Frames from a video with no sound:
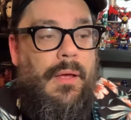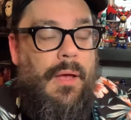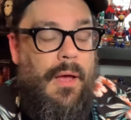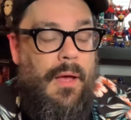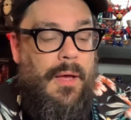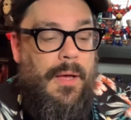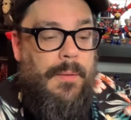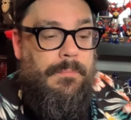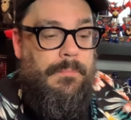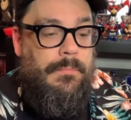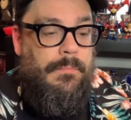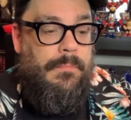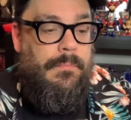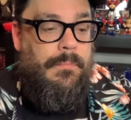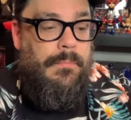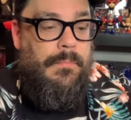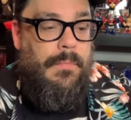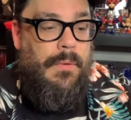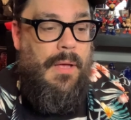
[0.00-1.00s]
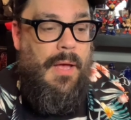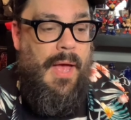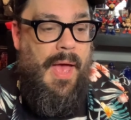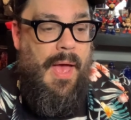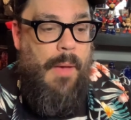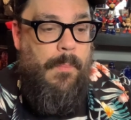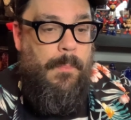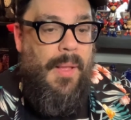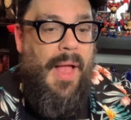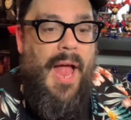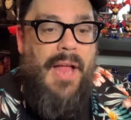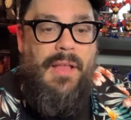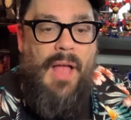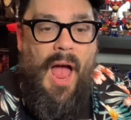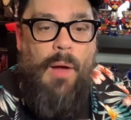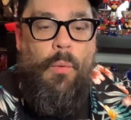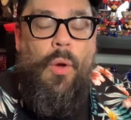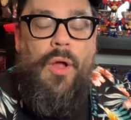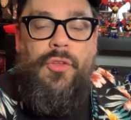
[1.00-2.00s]
But
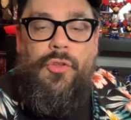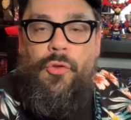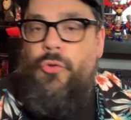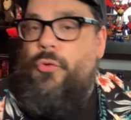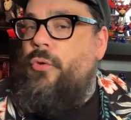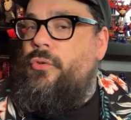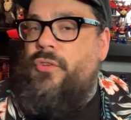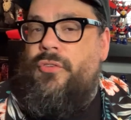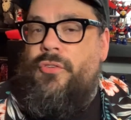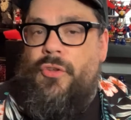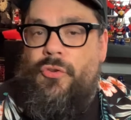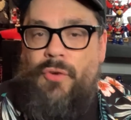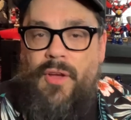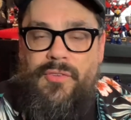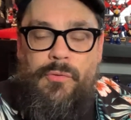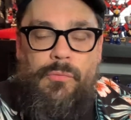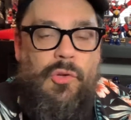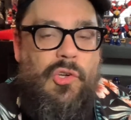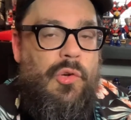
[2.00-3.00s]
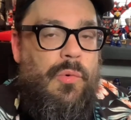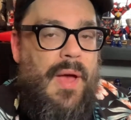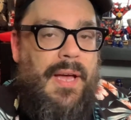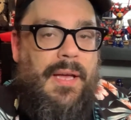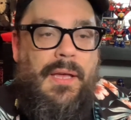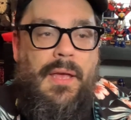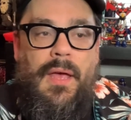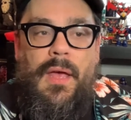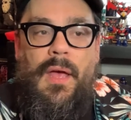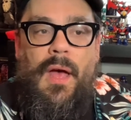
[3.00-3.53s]
I wanted to just address it real quick.